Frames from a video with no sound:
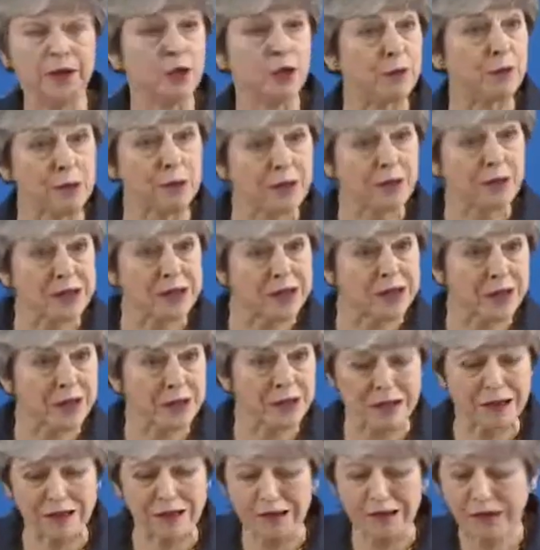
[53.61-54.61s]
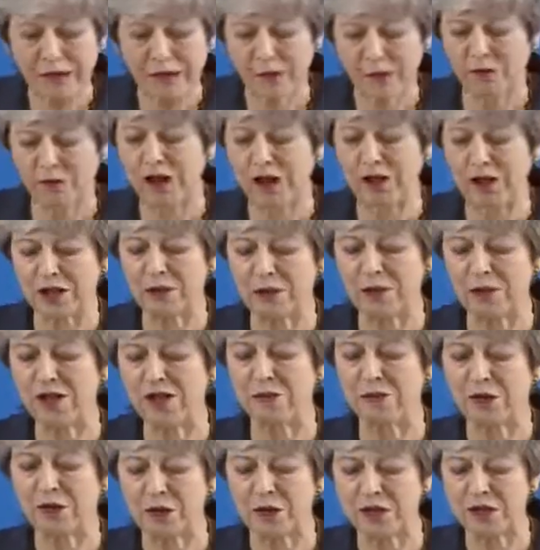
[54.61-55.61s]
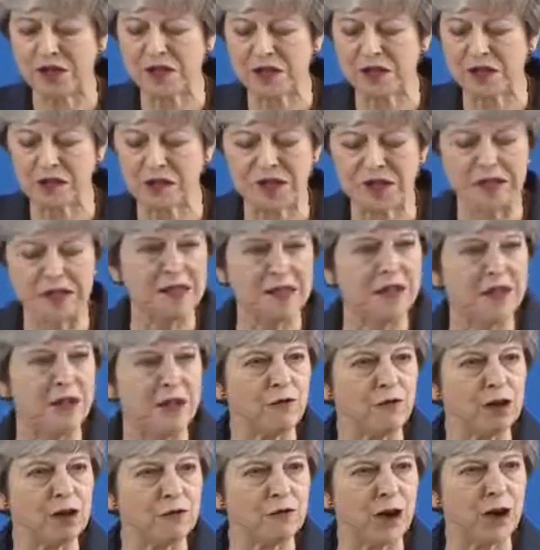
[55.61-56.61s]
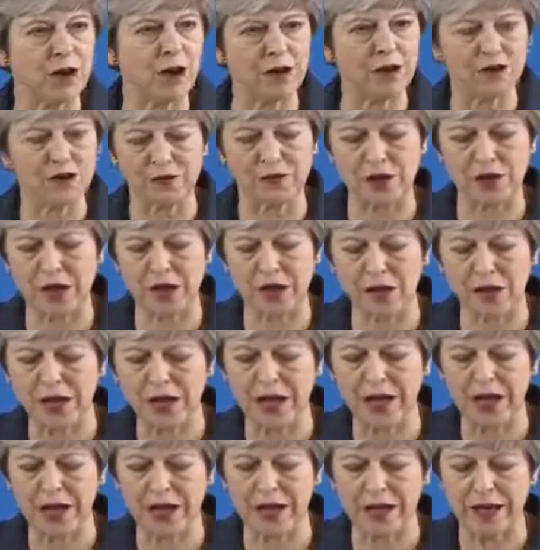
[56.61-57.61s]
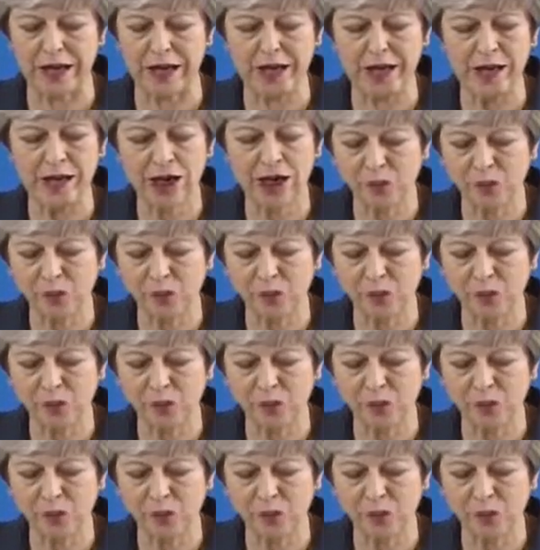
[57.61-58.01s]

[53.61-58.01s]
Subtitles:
The BBC, providing bespoke services in every part of the UK,